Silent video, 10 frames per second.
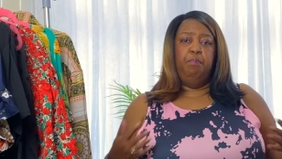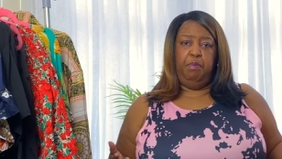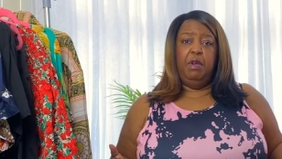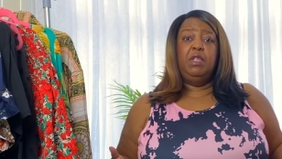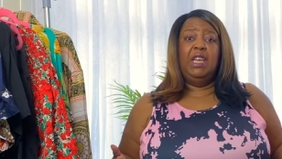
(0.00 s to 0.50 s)

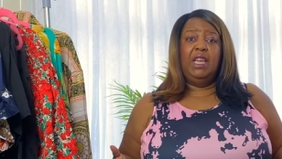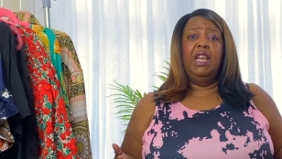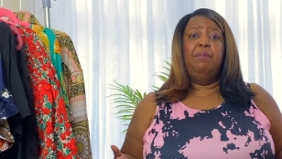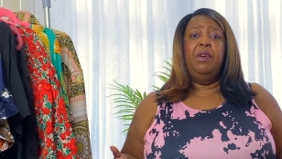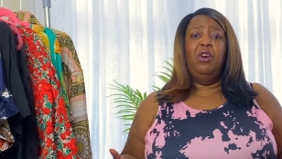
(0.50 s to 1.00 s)

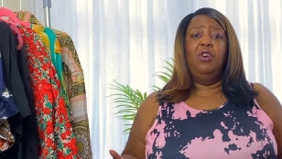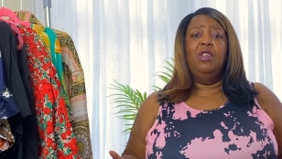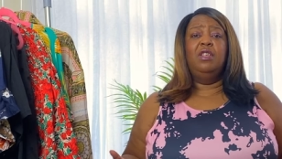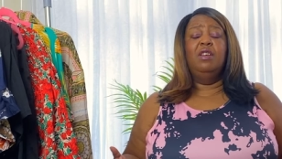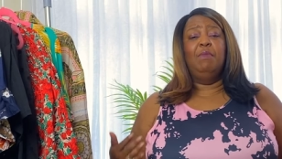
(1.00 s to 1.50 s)
particularly
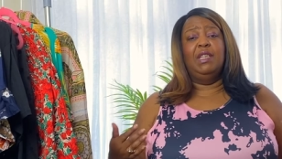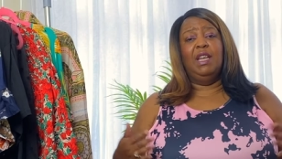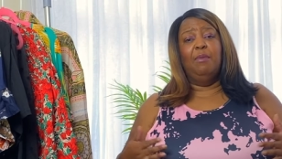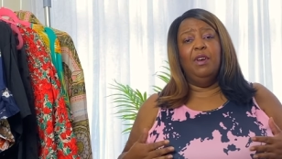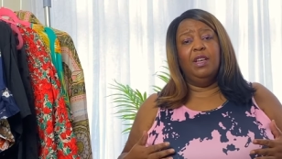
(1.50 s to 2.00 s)
because my
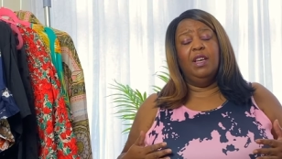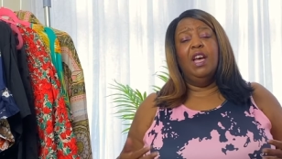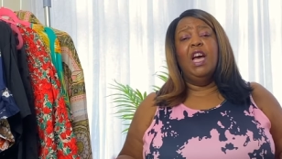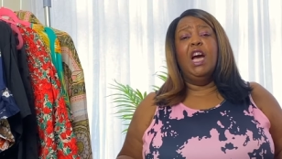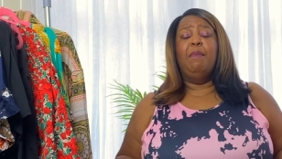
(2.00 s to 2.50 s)
stomach,
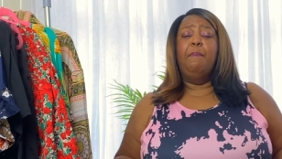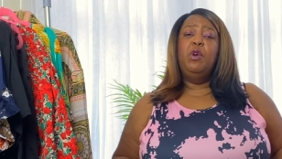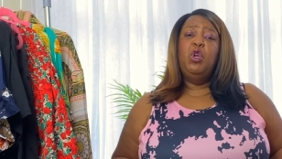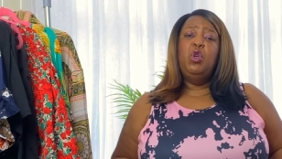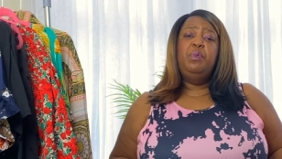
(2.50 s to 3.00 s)
and my
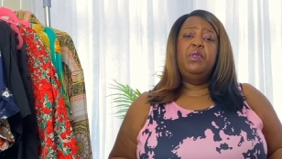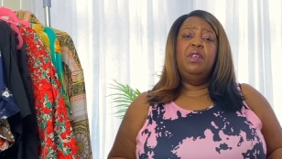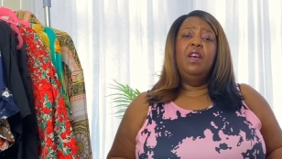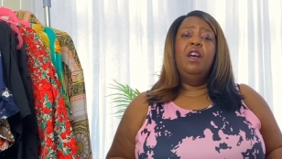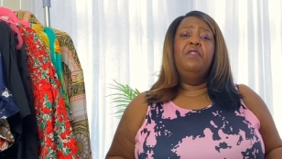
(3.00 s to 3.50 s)

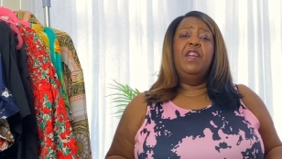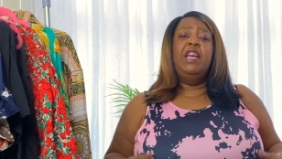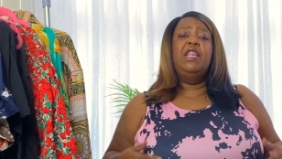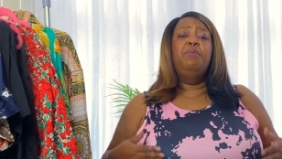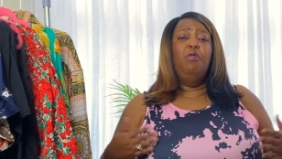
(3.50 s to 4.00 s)
boobs, they
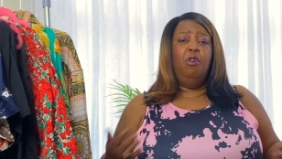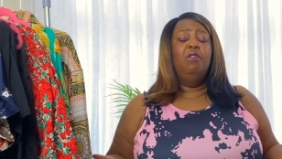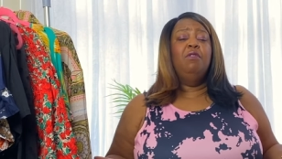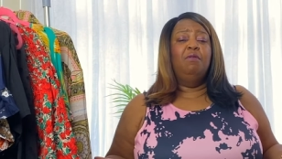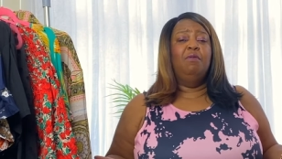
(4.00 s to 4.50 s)
needed
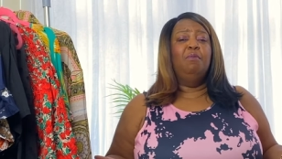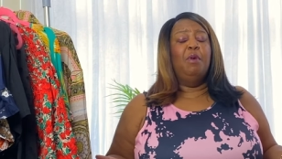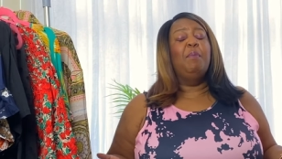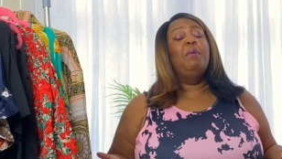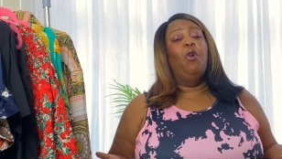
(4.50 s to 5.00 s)
more,
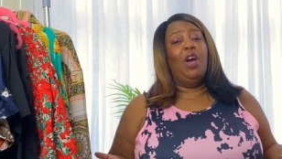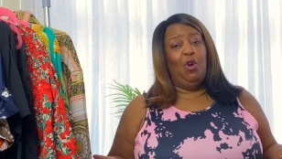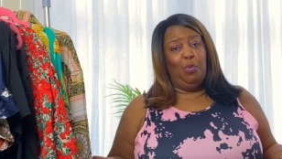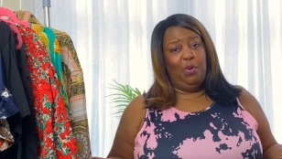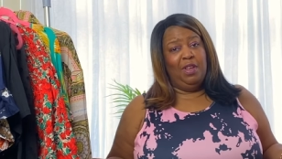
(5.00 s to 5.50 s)
a bit more
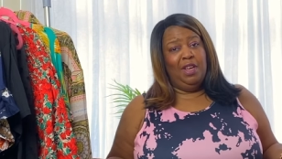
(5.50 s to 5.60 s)
help.